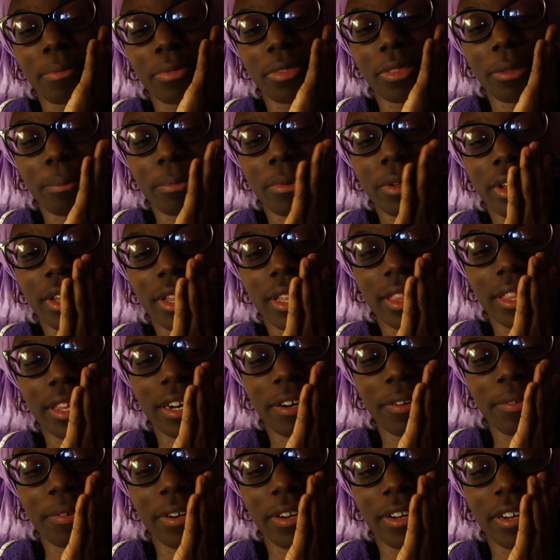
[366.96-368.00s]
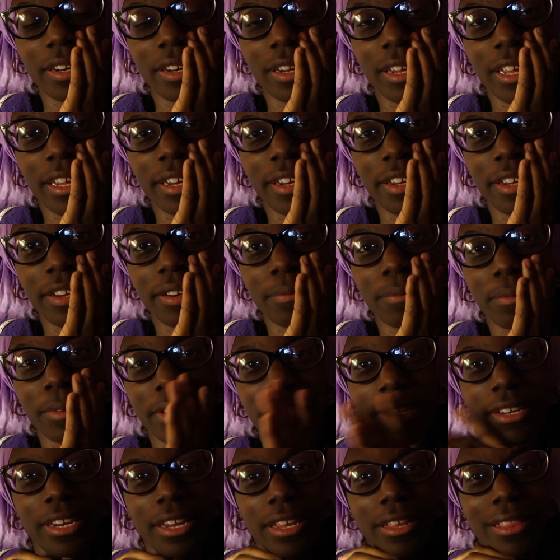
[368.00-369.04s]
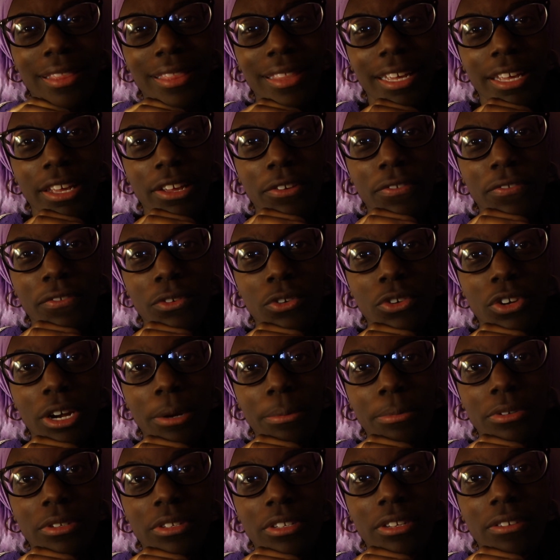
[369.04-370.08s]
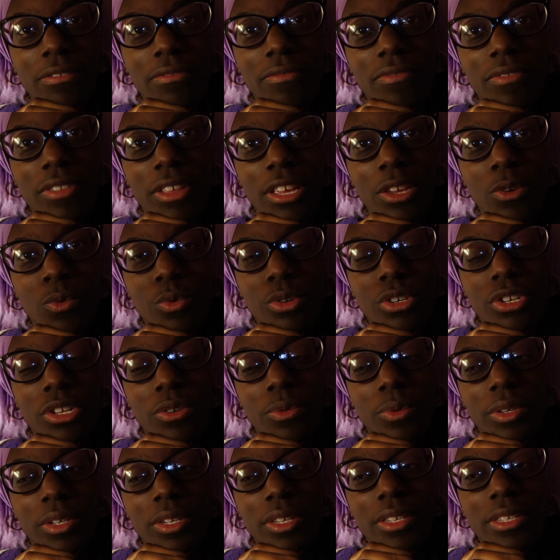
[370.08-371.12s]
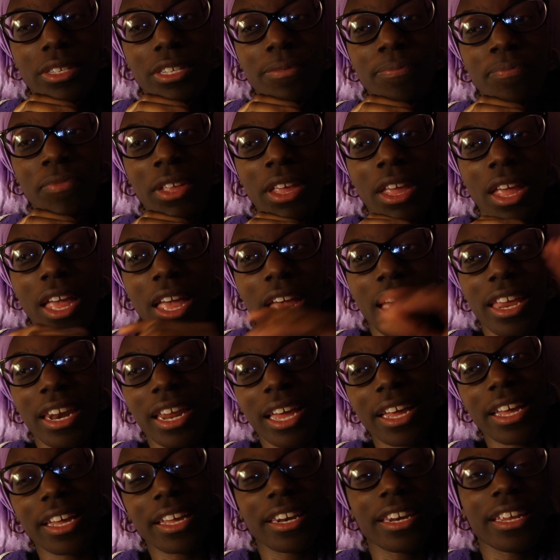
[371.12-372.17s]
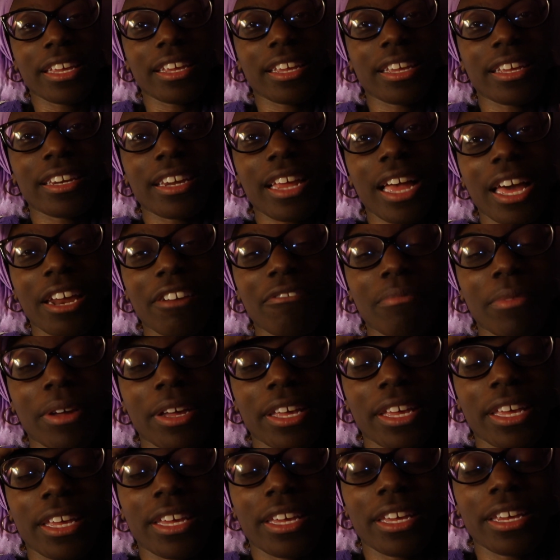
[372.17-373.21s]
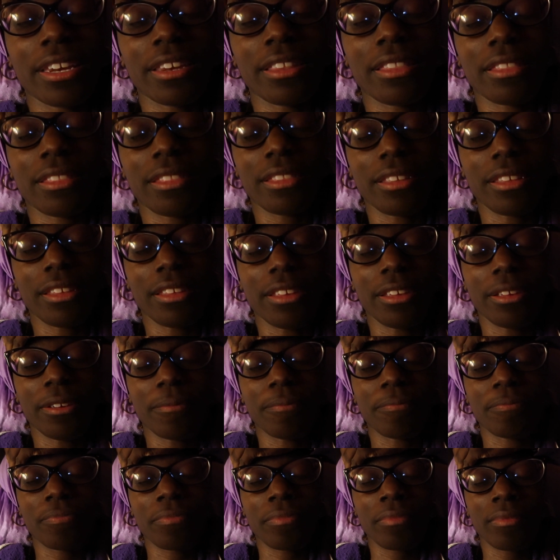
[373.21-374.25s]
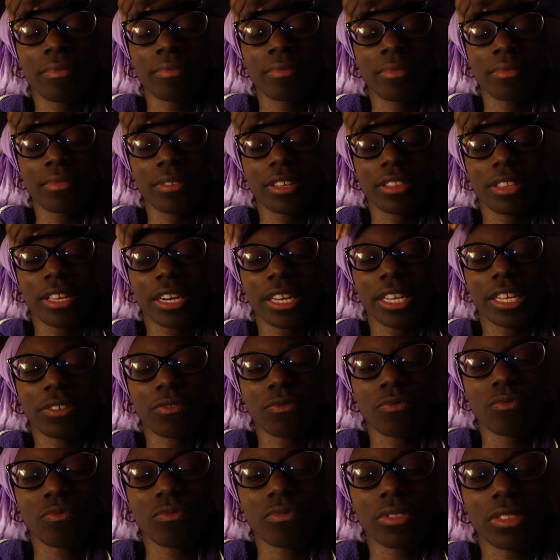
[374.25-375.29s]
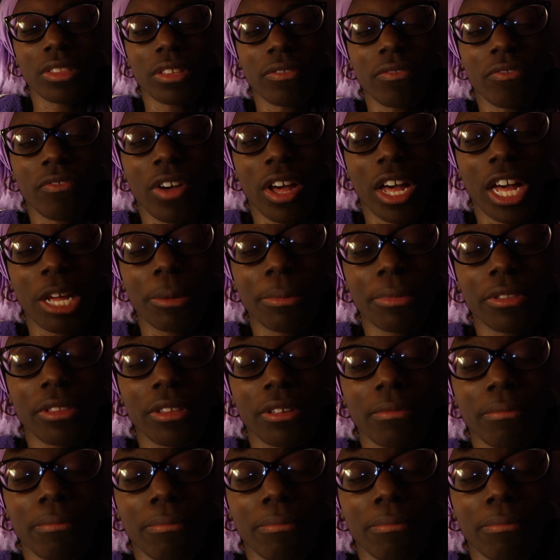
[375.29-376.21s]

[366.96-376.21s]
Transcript: the book that I read. I did read like a few chapters of They Wish They Were Us, and I couldn't get out of my head the vibe of the